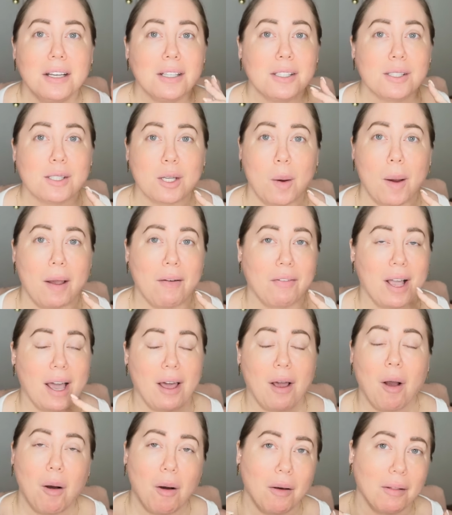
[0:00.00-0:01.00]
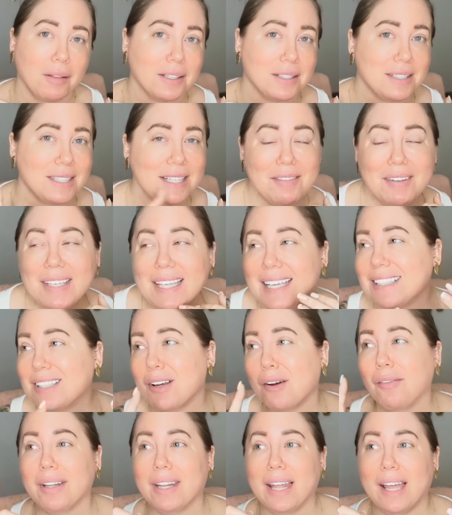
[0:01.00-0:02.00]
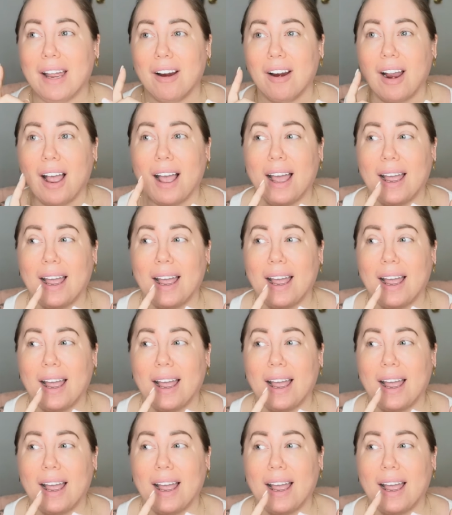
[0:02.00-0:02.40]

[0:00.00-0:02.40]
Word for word: So I've got all the DVDs over there.